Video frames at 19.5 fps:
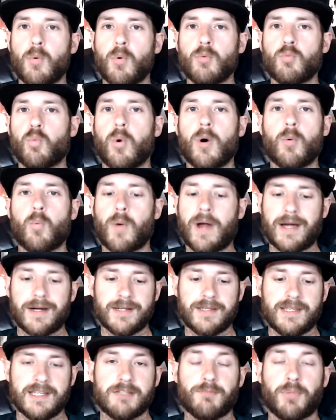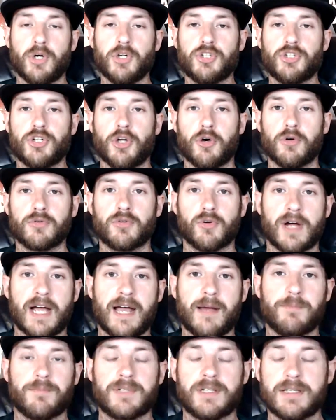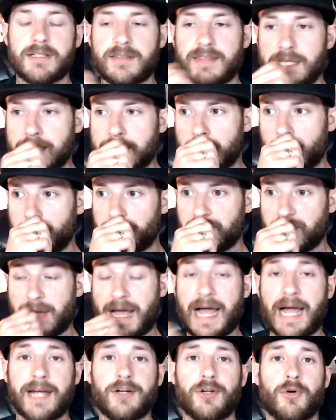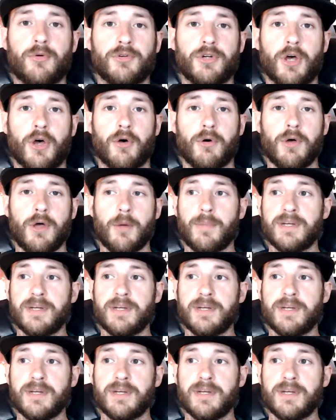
Where did this push don't grab thing come from? I don't know.